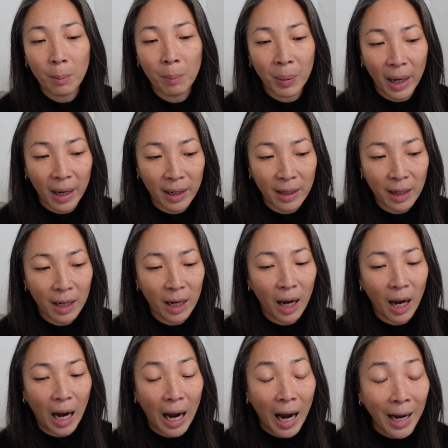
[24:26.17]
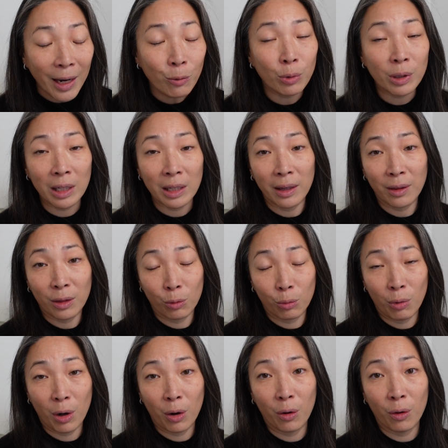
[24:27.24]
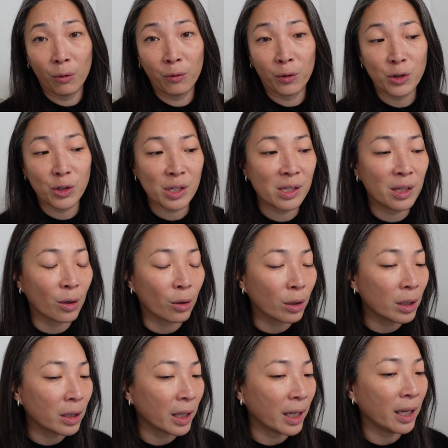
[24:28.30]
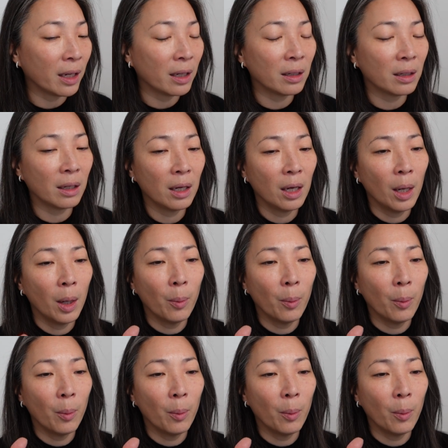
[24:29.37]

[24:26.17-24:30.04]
but I really like The Row for just their clean,